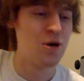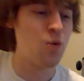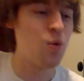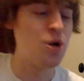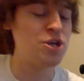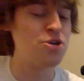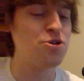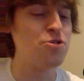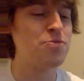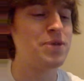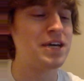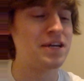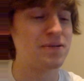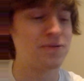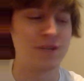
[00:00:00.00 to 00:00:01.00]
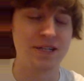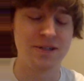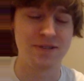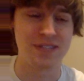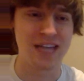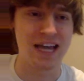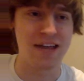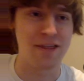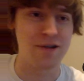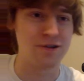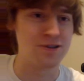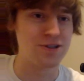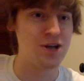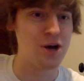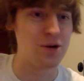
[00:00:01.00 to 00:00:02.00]
what do you mean when you say
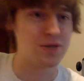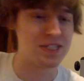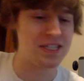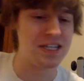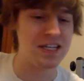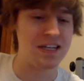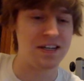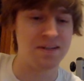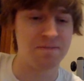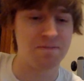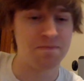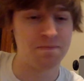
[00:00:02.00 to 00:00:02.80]
there's no C?